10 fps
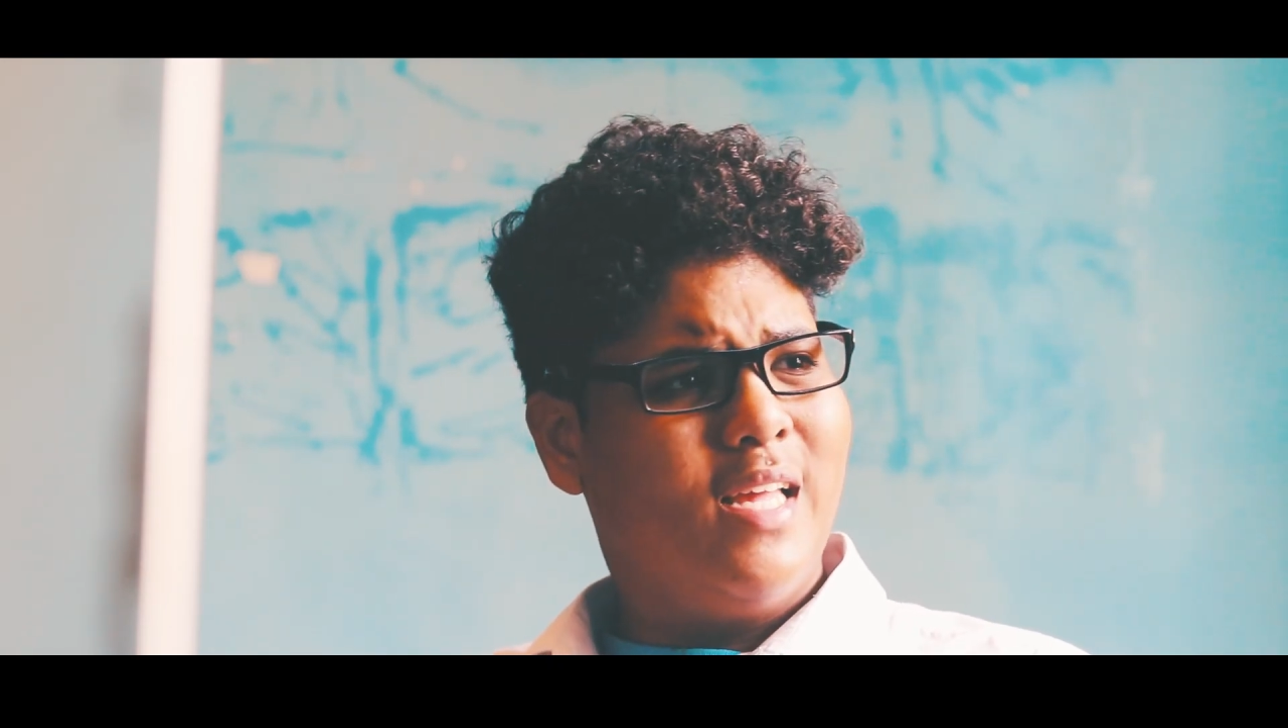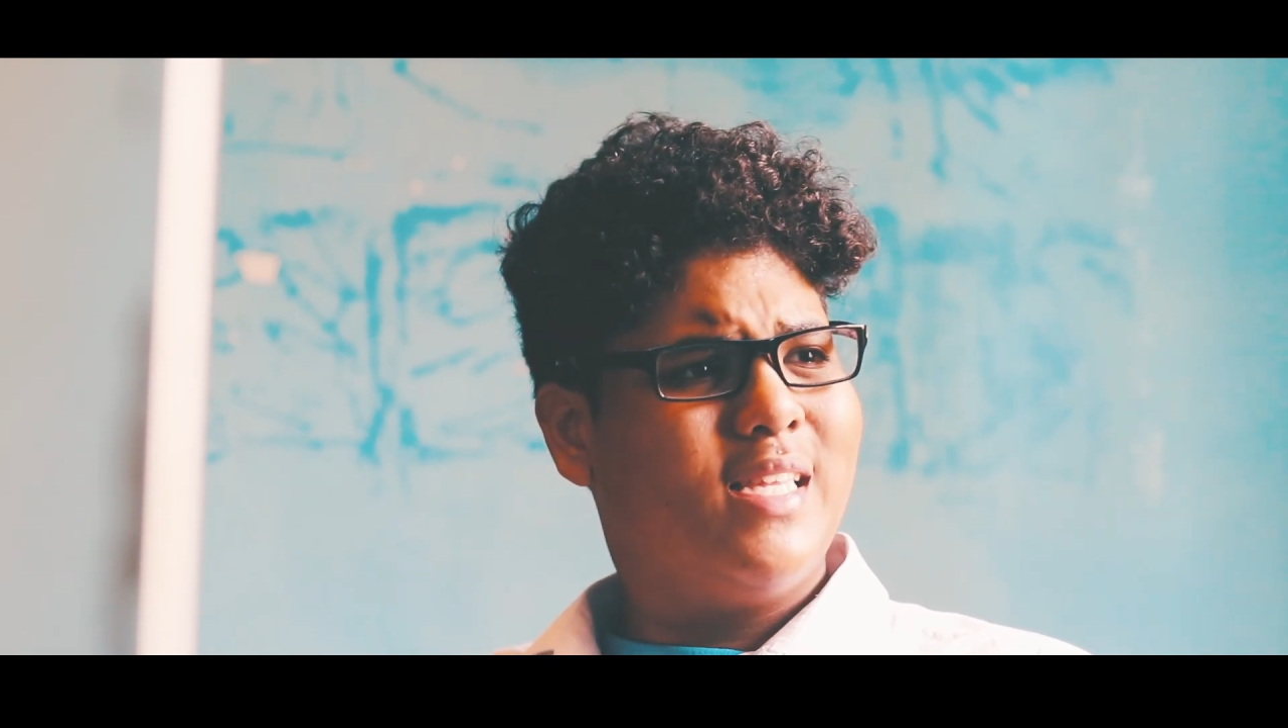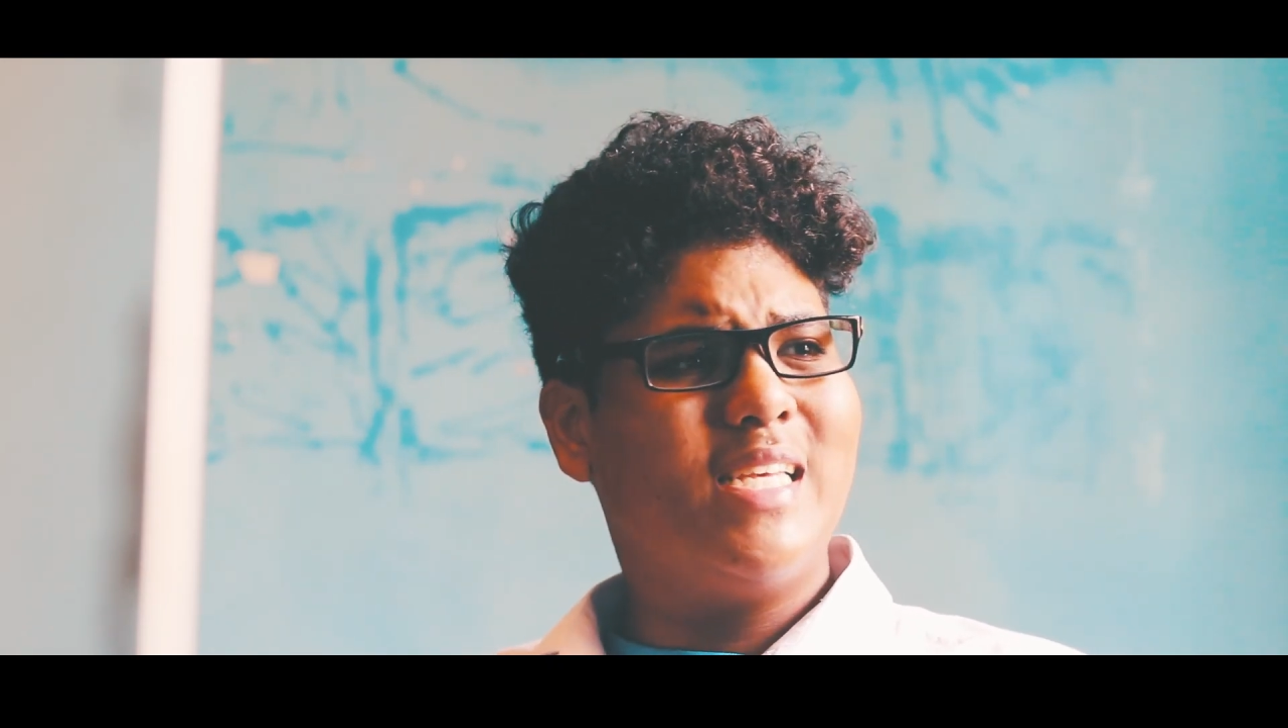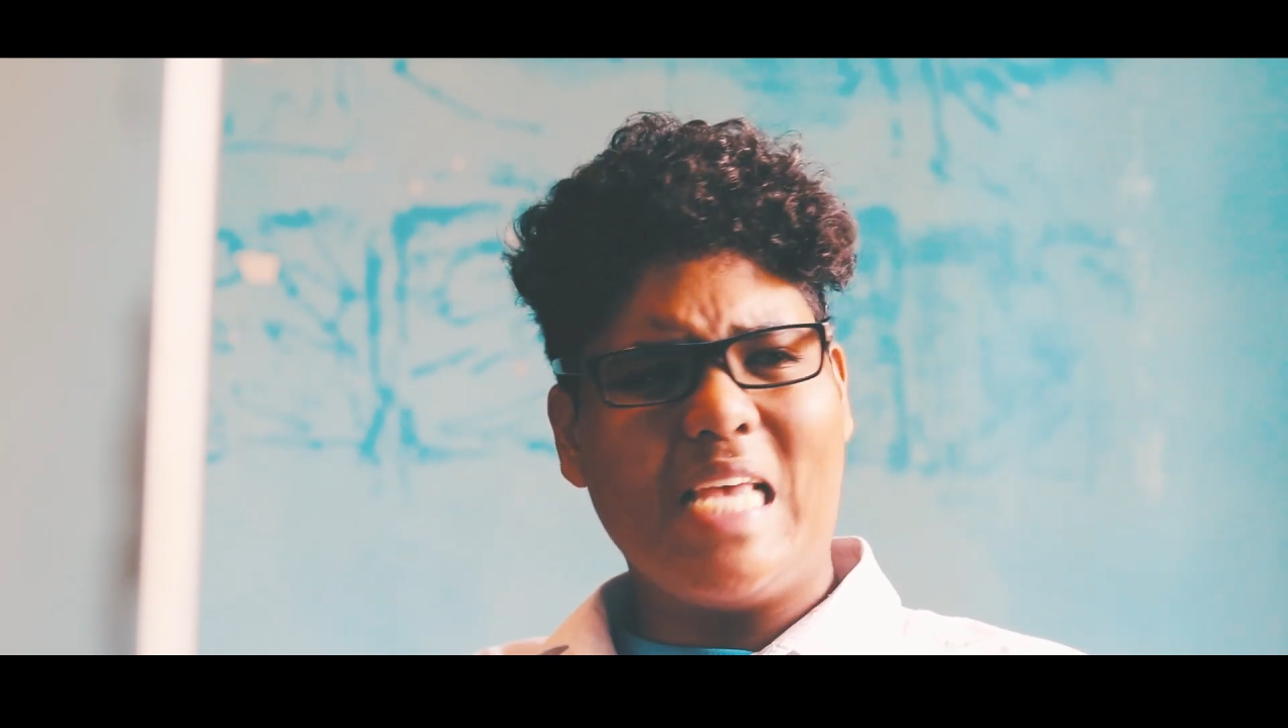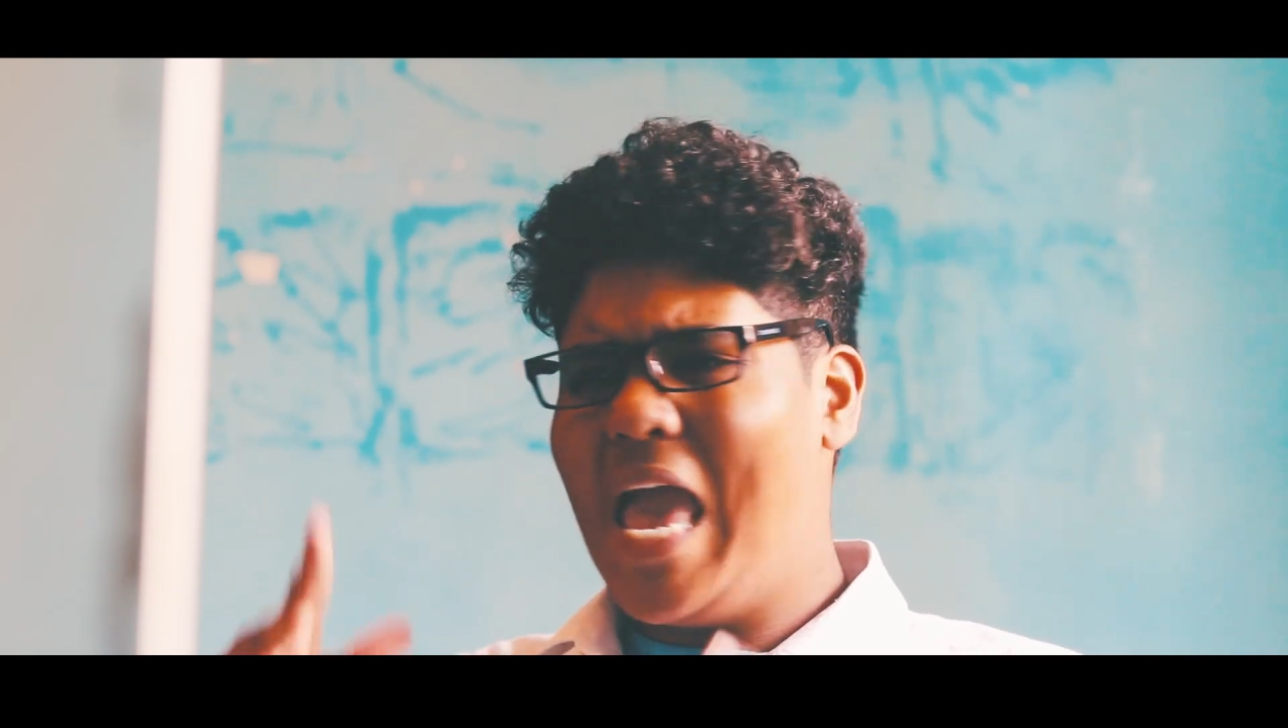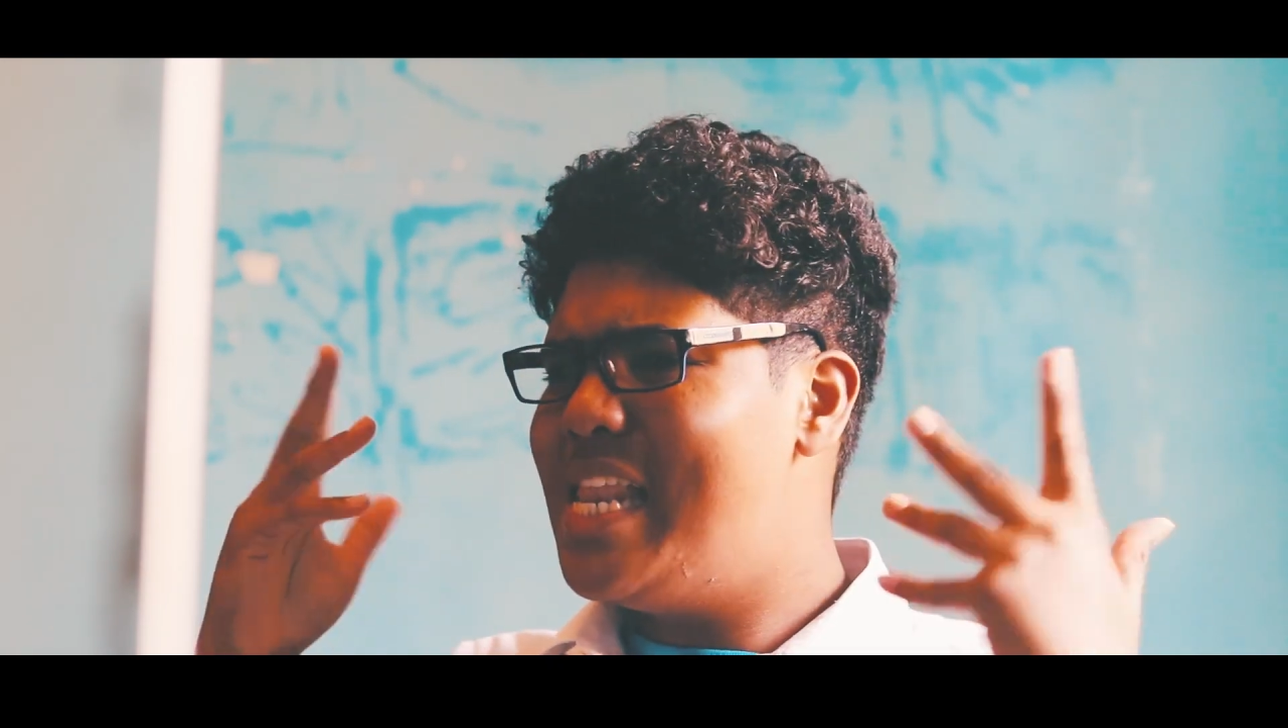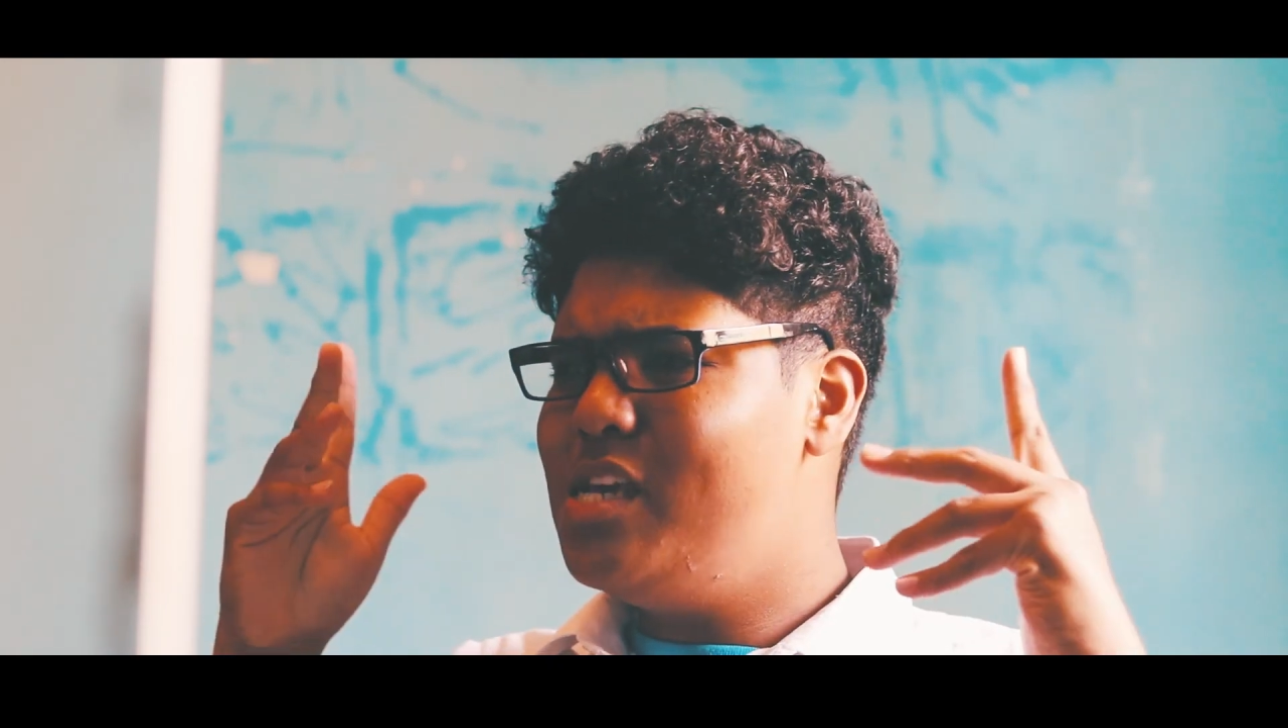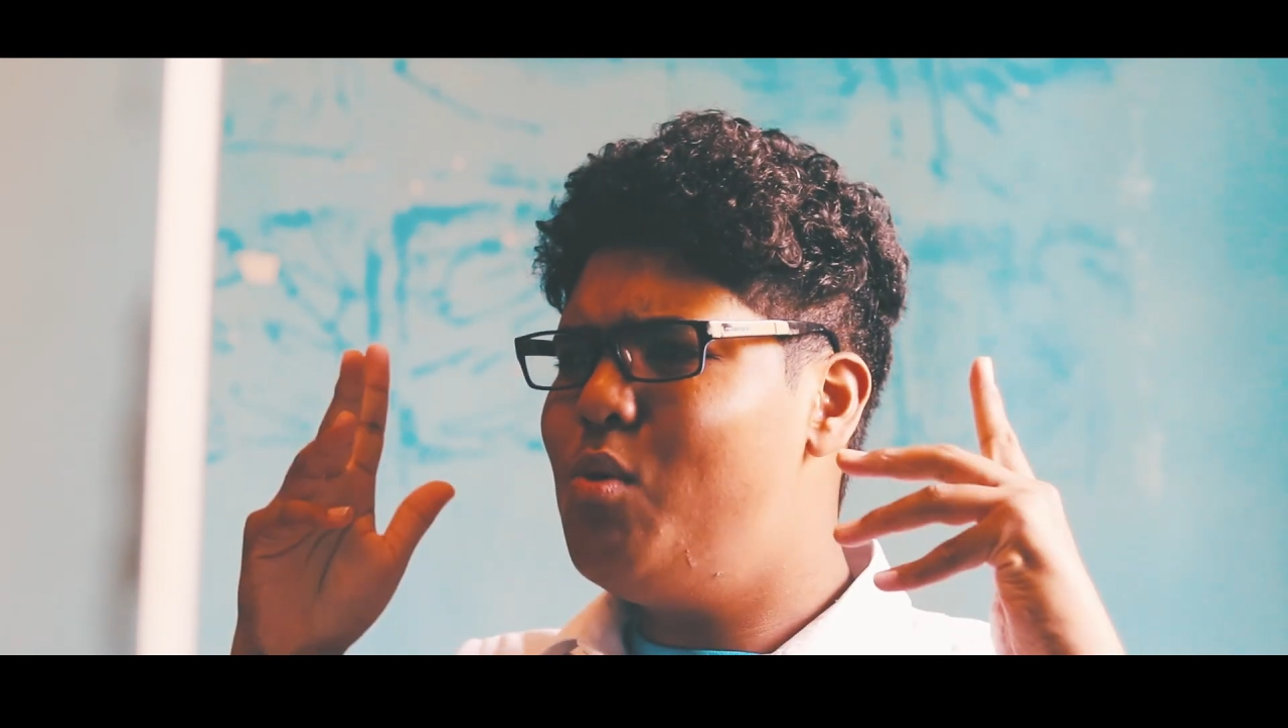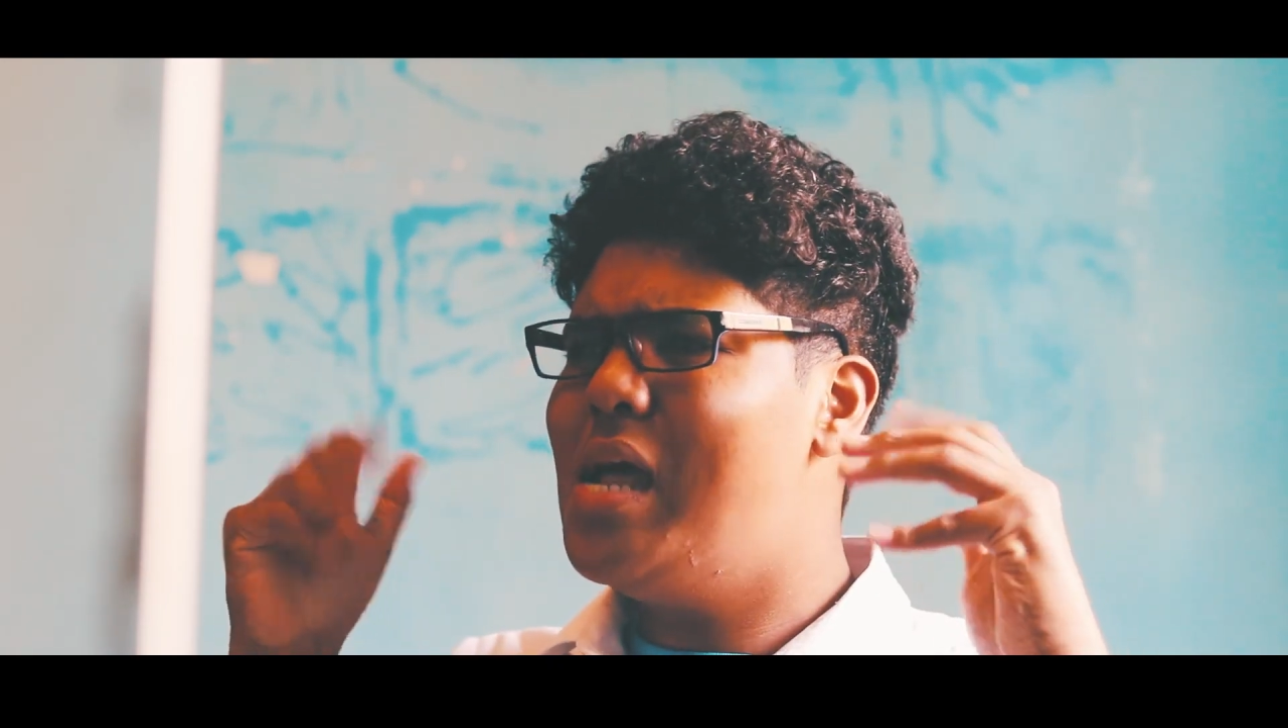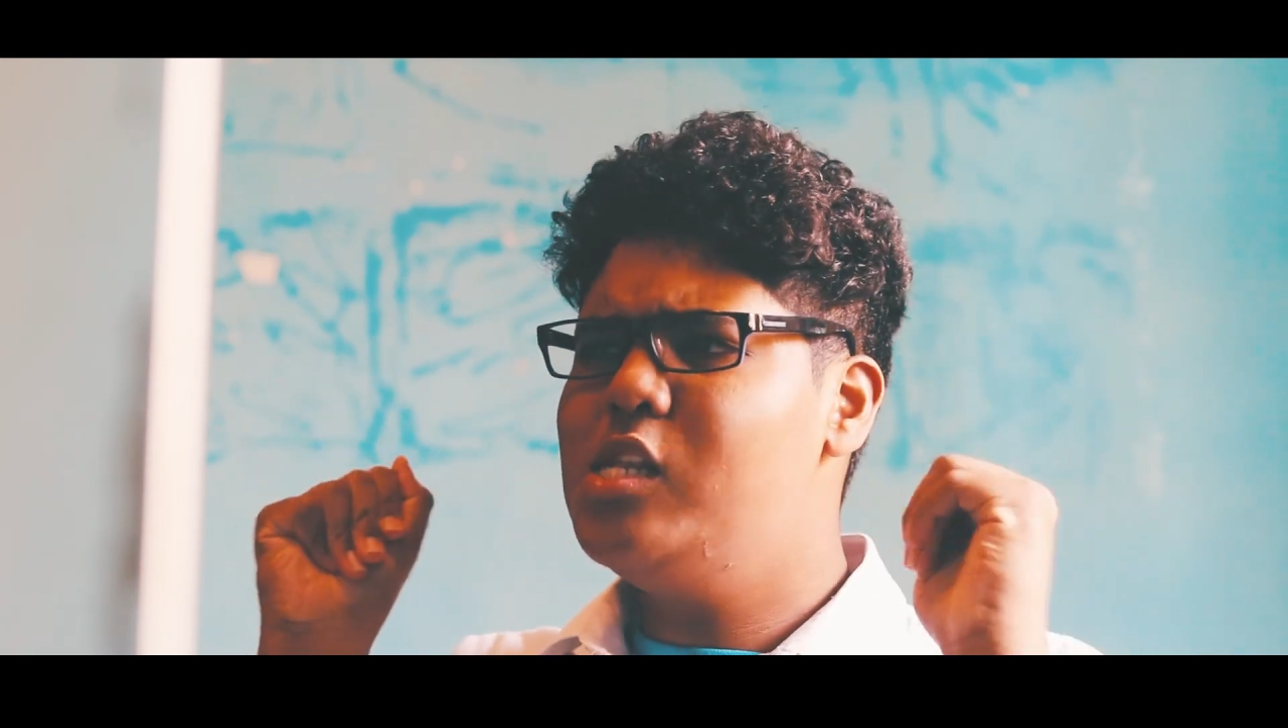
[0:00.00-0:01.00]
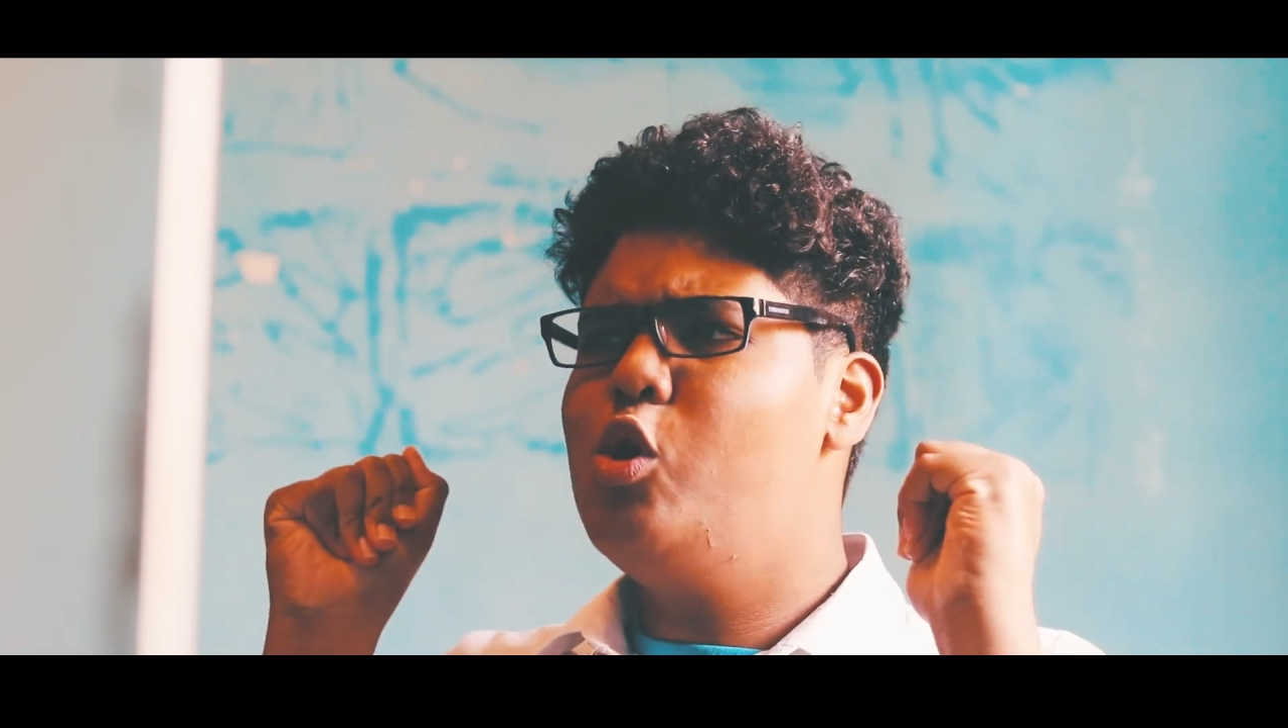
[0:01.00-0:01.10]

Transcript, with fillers: Does anyone